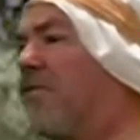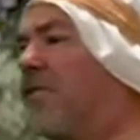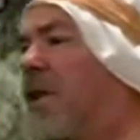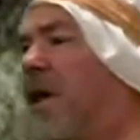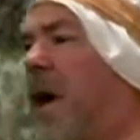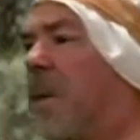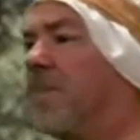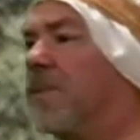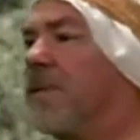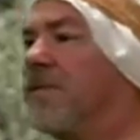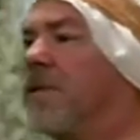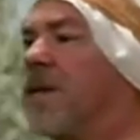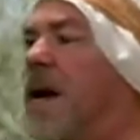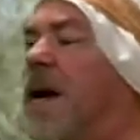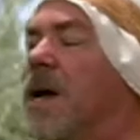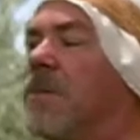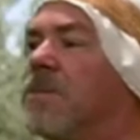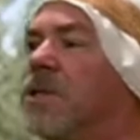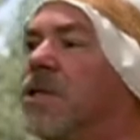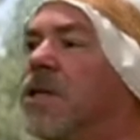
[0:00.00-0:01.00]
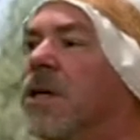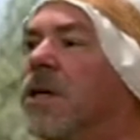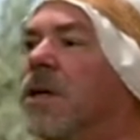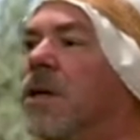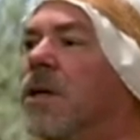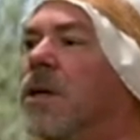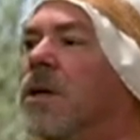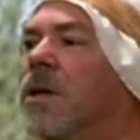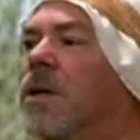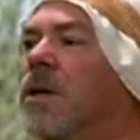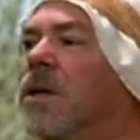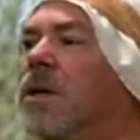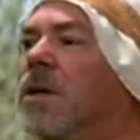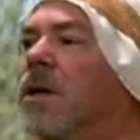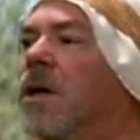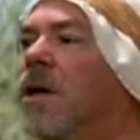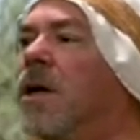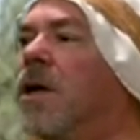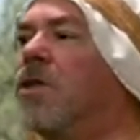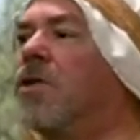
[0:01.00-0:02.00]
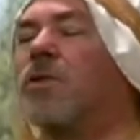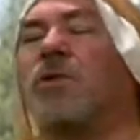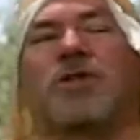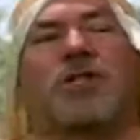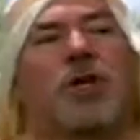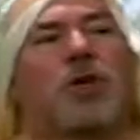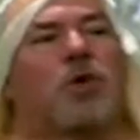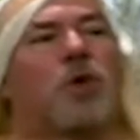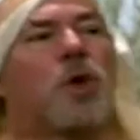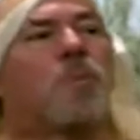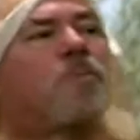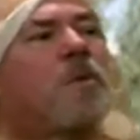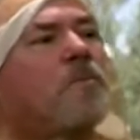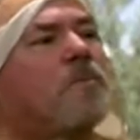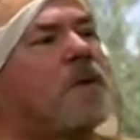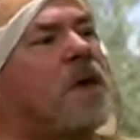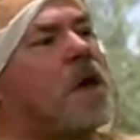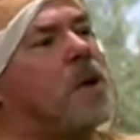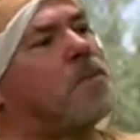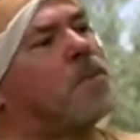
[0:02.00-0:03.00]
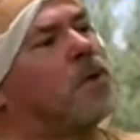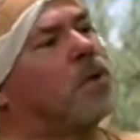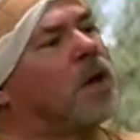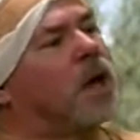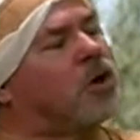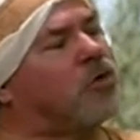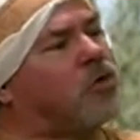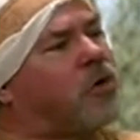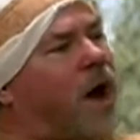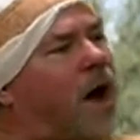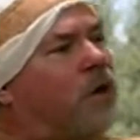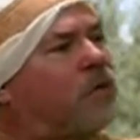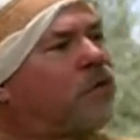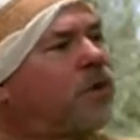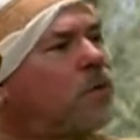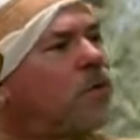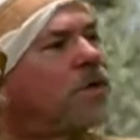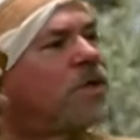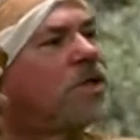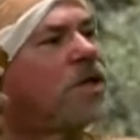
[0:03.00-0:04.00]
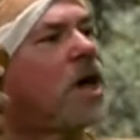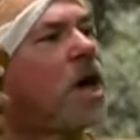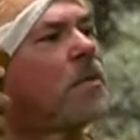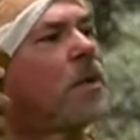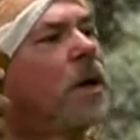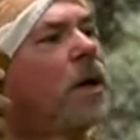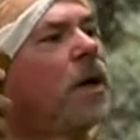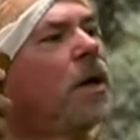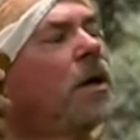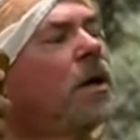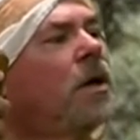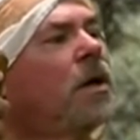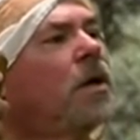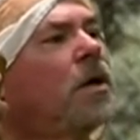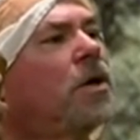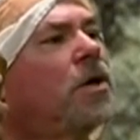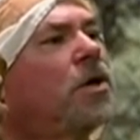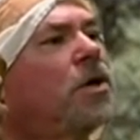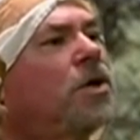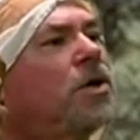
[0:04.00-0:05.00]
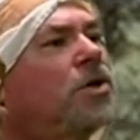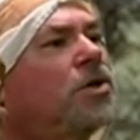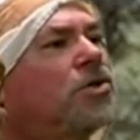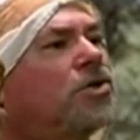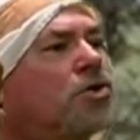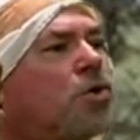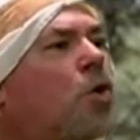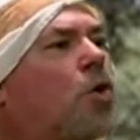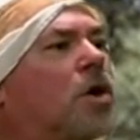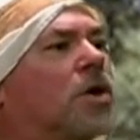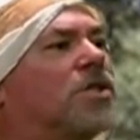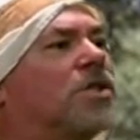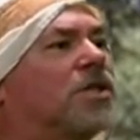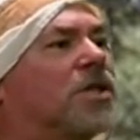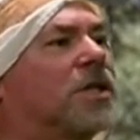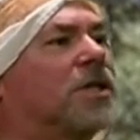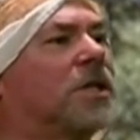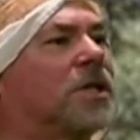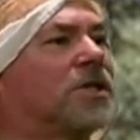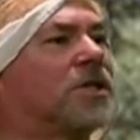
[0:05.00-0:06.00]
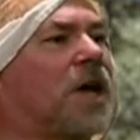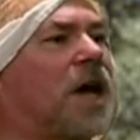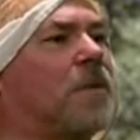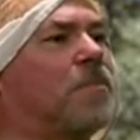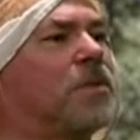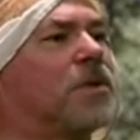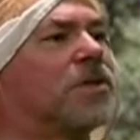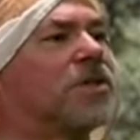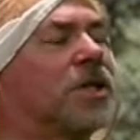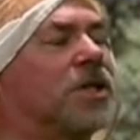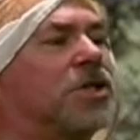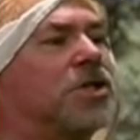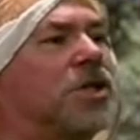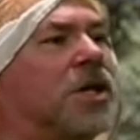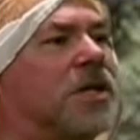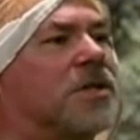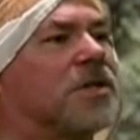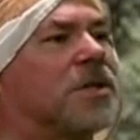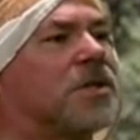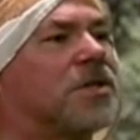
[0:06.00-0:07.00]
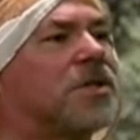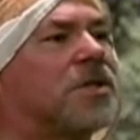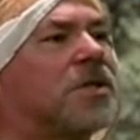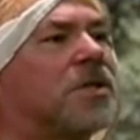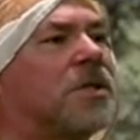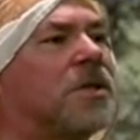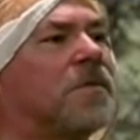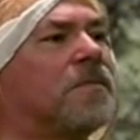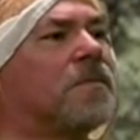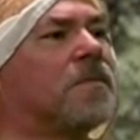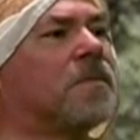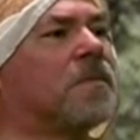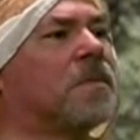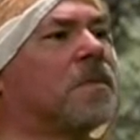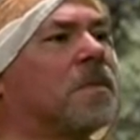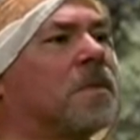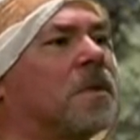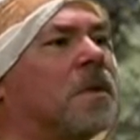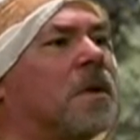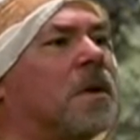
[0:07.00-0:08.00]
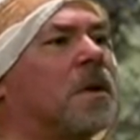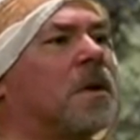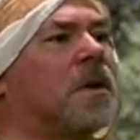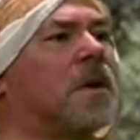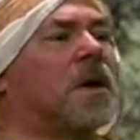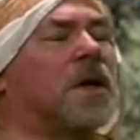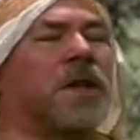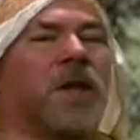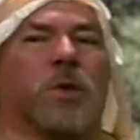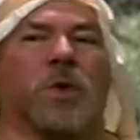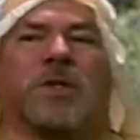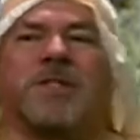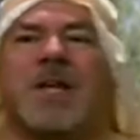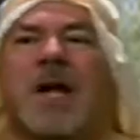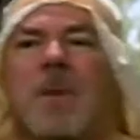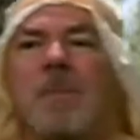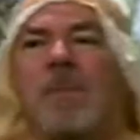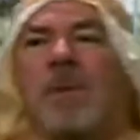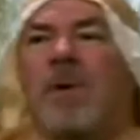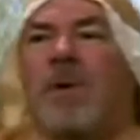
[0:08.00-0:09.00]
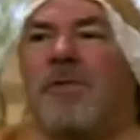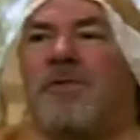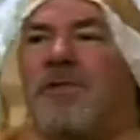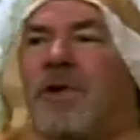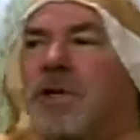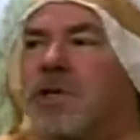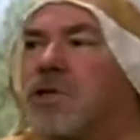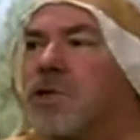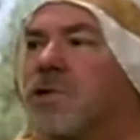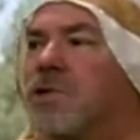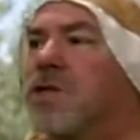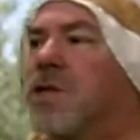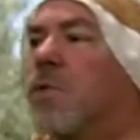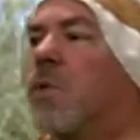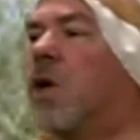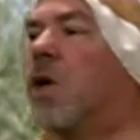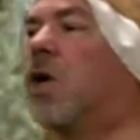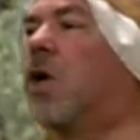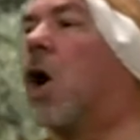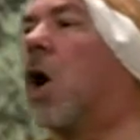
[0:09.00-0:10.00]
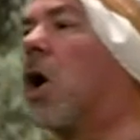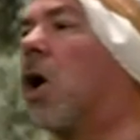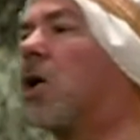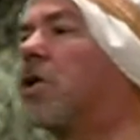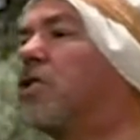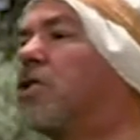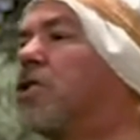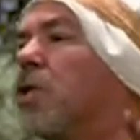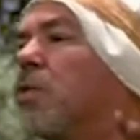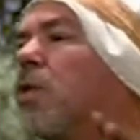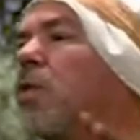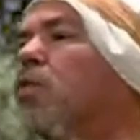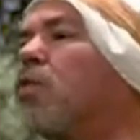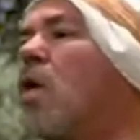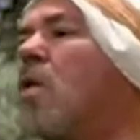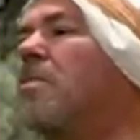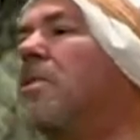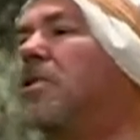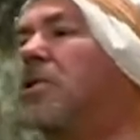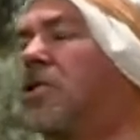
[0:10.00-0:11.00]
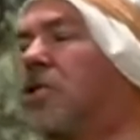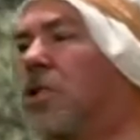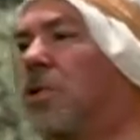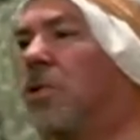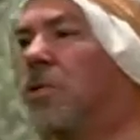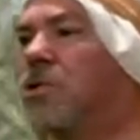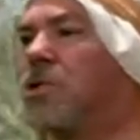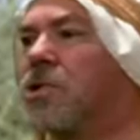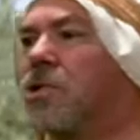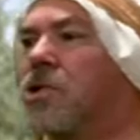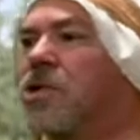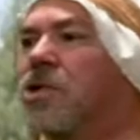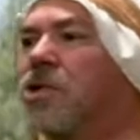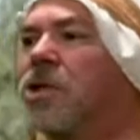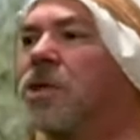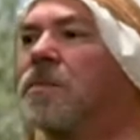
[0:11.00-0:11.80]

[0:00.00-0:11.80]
a couple of times, there was a group of people, a crowd that was coming towards the disciples and Jesus. There were temple officials, there were guards, there were Roman soldiers,